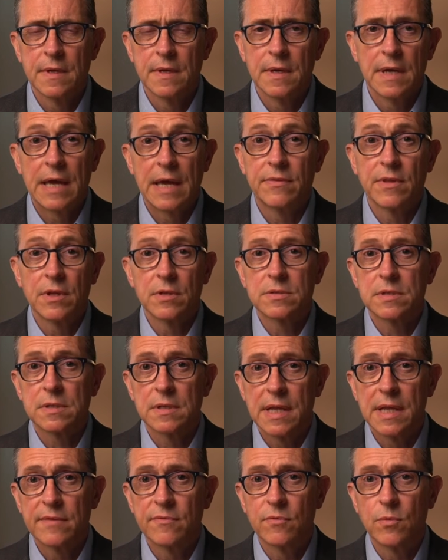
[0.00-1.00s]
And those
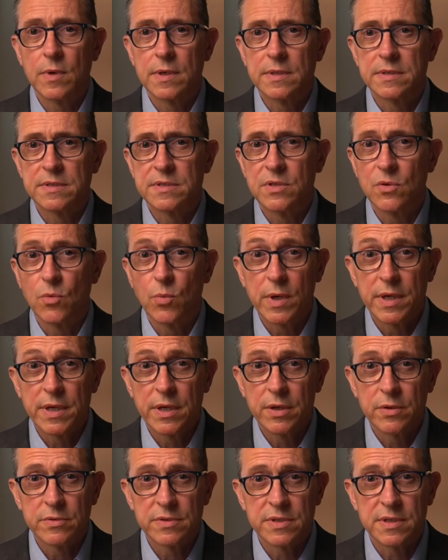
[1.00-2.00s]
loved ones, the
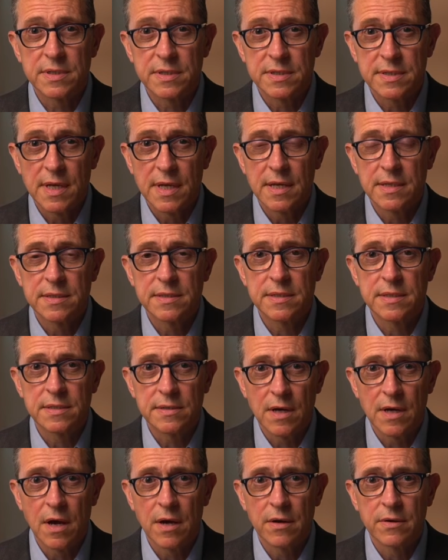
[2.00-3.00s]
widows, the sons and
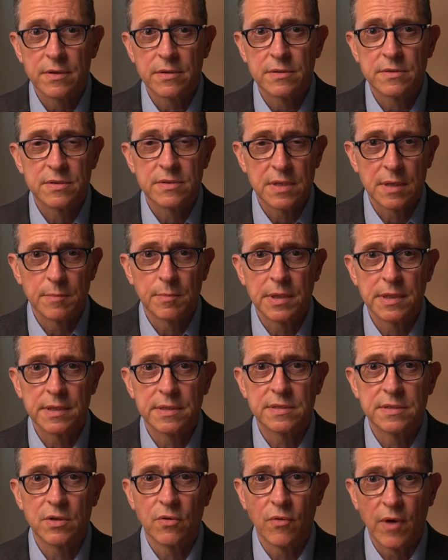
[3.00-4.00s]
daughters,
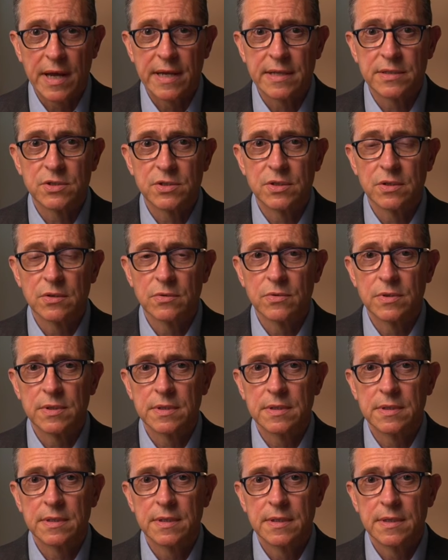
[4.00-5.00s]
siblings,
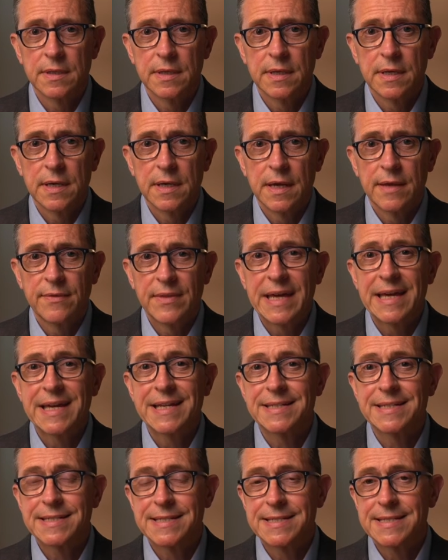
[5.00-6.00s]
grandchildren, they
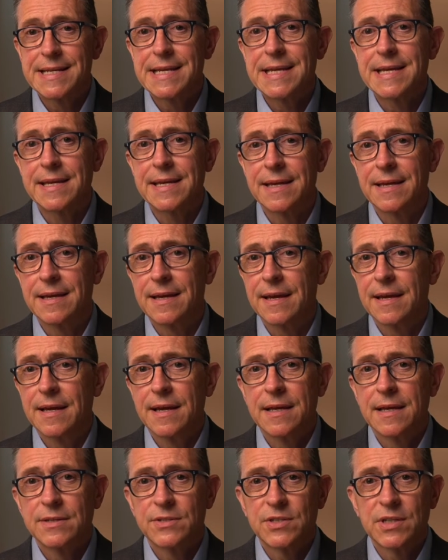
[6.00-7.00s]
can see
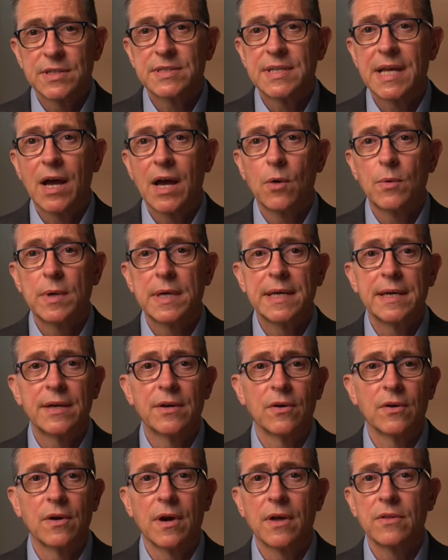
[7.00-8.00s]
just how
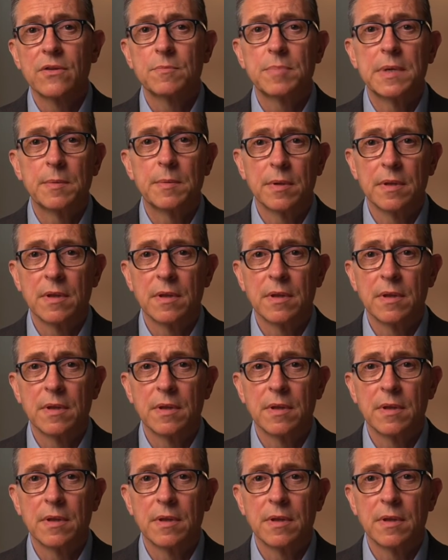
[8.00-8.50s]
eager other people